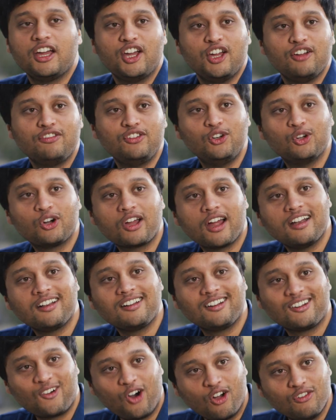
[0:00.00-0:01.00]
If you look
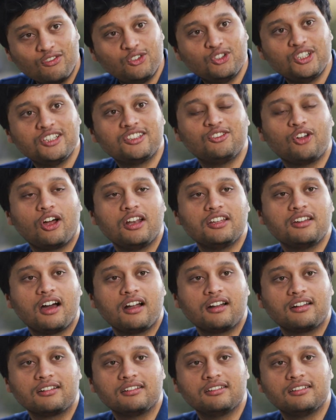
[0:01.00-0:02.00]
at Confluence knowledge
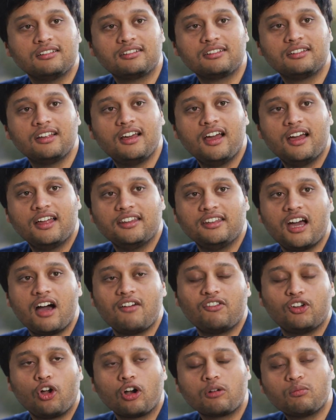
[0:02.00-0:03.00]
articles, they
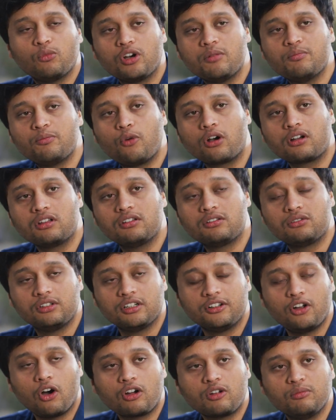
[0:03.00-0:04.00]
have a lot more importance to the
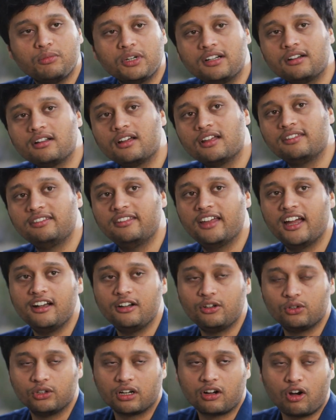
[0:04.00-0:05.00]
document
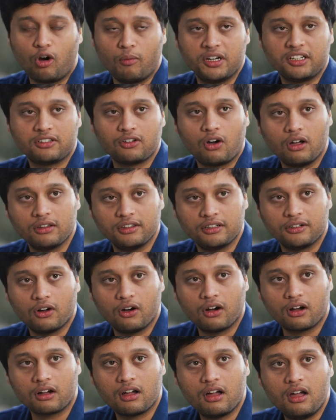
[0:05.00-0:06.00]
than to the comments on the doc.